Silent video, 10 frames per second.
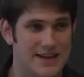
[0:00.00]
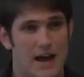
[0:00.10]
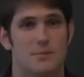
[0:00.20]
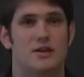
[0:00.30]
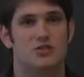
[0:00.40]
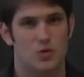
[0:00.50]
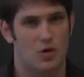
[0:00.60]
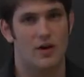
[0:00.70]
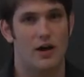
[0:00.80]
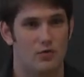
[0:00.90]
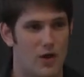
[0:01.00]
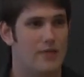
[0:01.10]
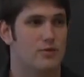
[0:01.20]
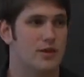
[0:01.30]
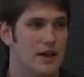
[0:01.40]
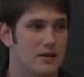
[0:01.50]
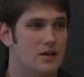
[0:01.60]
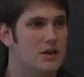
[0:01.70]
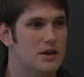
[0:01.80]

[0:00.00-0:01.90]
database URL rather than